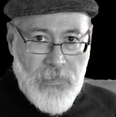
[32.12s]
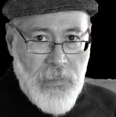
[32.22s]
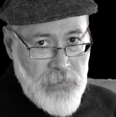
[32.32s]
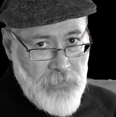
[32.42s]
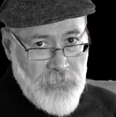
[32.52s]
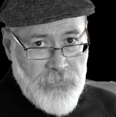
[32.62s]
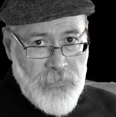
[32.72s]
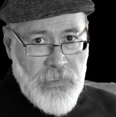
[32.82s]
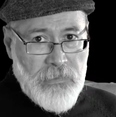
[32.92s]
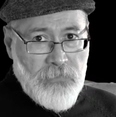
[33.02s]
Hello
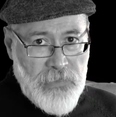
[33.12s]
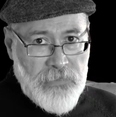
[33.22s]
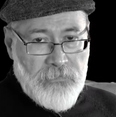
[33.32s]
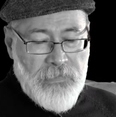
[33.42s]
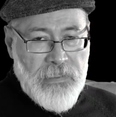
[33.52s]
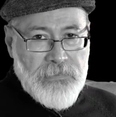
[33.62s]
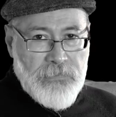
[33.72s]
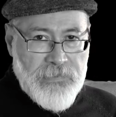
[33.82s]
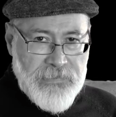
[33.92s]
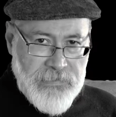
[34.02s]
and welcome back to
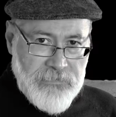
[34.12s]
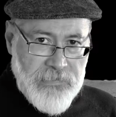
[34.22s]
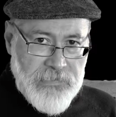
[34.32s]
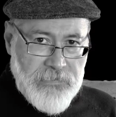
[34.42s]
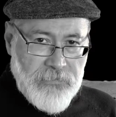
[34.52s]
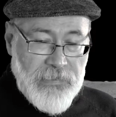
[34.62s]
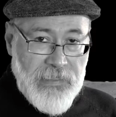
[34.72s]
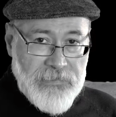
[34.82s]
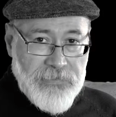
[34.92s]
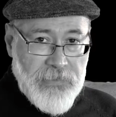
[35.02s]
our series on
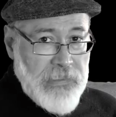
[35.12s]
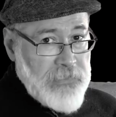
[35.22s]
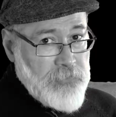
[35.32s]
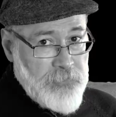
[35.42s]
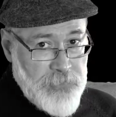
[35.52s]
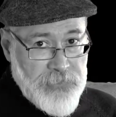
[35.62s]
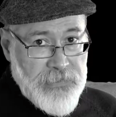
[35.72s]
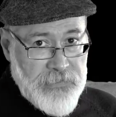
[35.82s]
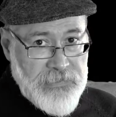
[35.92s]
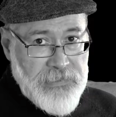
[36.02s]
electrical and
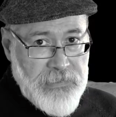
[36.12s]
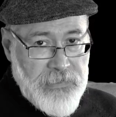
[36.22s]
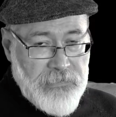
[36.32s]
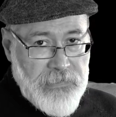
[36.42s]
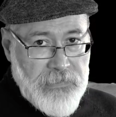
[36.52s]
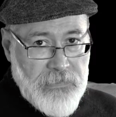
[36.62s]
computer engineering.